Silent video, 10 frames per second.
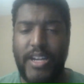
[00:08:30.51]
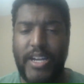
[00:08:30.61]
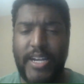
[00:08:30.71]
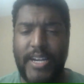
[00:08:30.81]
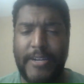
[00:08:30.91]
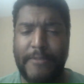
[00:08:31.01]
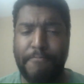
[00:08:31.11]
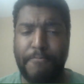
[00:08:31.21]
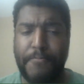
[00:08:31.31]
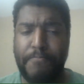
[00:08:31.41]

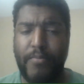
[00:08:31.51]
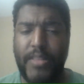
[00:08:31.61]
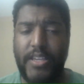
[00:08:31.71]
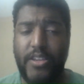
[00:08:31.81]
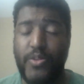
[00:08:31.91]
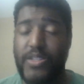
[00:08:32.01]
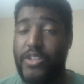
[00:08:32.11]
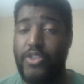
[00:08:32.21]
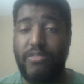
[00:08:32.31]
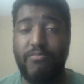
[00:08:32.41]
Um,
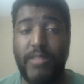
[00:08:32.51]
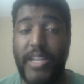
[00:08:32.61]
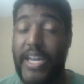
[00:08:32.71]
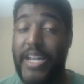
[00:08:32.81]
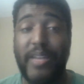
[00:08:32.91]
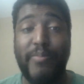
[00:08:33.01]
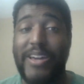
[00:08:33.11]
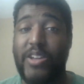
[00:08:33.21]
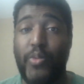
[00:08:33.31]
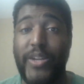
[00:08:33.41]
Houston, they got to get
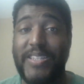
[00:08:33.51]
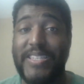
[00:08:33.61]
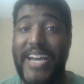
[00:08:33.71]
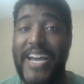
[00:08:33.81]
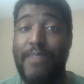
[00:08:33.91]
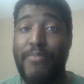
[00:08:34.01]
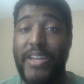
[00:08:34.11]
back on the winning side.